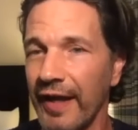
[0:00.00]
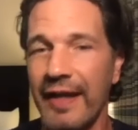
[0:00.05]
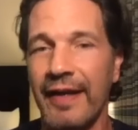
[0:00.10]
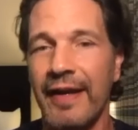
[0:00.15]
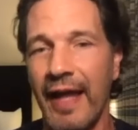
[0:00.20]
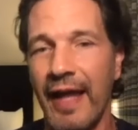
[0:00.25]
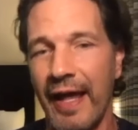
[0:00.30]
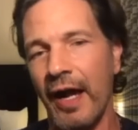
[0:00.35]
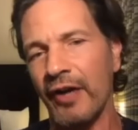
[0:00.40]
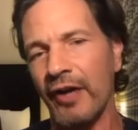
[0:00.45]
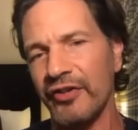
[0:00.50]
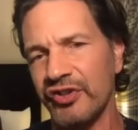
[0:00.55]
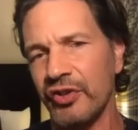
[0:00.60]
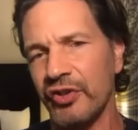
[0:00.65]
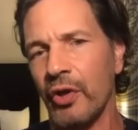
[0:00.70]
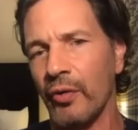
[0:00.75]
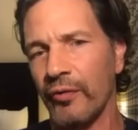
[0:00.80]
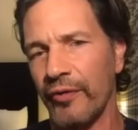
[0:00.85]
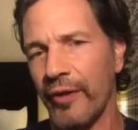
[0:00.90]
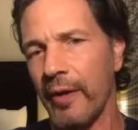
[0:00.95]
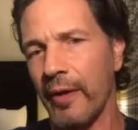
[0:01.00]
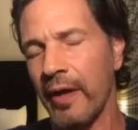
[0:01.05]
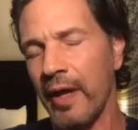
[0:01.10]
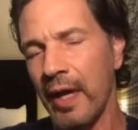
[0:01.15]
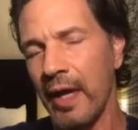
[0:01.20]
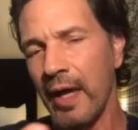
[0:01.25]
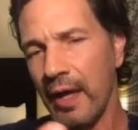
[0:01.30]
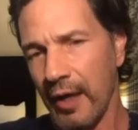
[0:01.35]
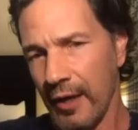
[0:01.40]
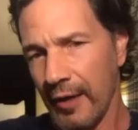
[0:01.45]
And also
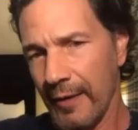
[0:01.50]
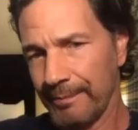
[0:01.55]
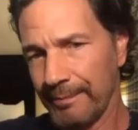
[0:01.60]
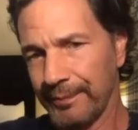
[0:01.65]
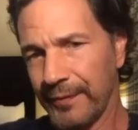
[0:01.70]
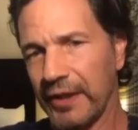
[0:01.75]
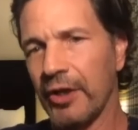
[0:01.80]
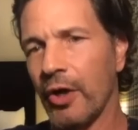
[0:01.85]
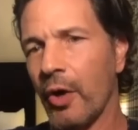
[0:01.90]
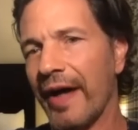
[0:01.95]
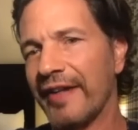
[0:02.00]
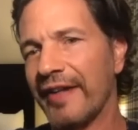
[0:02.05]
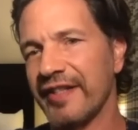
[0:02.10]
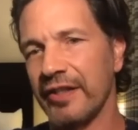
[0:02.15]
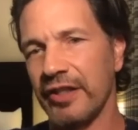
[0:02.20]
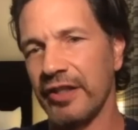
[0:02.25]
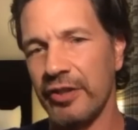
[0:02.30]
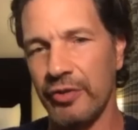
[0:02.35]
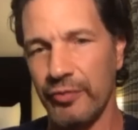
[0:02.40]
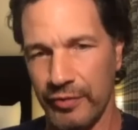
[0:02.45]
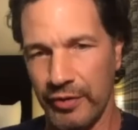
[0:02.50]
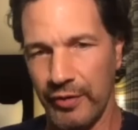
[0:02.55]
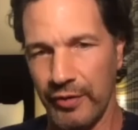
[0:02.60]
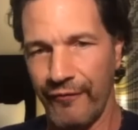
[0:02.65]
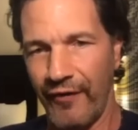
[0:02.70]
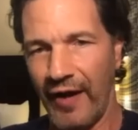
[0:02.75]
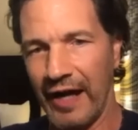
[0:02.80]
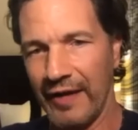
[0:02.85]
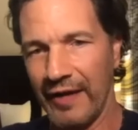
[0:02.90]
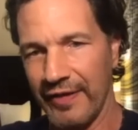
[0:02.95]
you know, as you
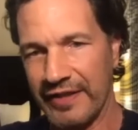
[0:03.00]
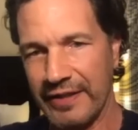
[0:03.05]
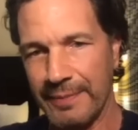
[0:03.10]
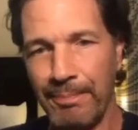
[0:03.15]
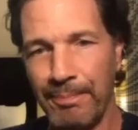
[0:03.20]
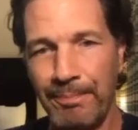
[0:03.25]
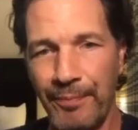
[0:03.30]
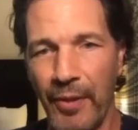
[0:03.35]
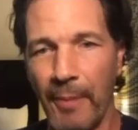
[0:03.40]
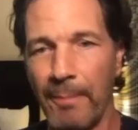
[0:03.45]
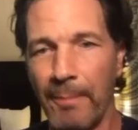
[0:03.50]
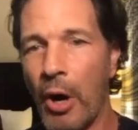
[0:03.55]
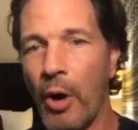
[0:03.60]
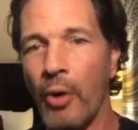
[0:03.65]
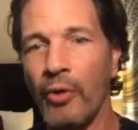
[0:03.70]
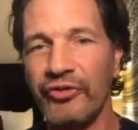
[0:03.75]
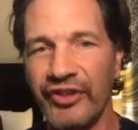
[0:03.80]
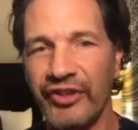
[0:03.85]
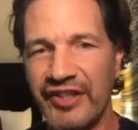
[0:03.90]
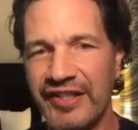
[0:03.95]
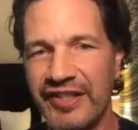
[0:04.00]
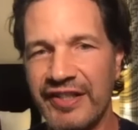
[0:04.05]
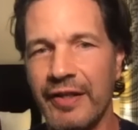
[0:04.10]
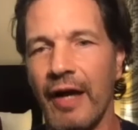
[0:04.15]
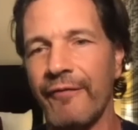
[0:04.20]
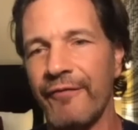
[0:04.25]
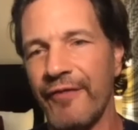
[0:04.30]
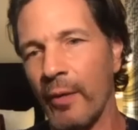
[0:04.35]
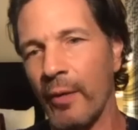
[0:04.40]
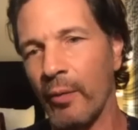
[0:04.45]
find the posing
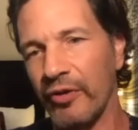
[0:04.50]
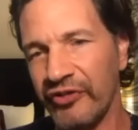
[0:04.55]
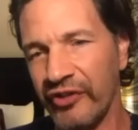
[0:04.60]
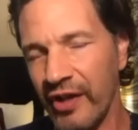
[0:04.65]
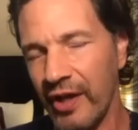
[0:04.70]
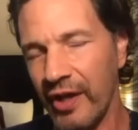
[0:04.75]
stuff that was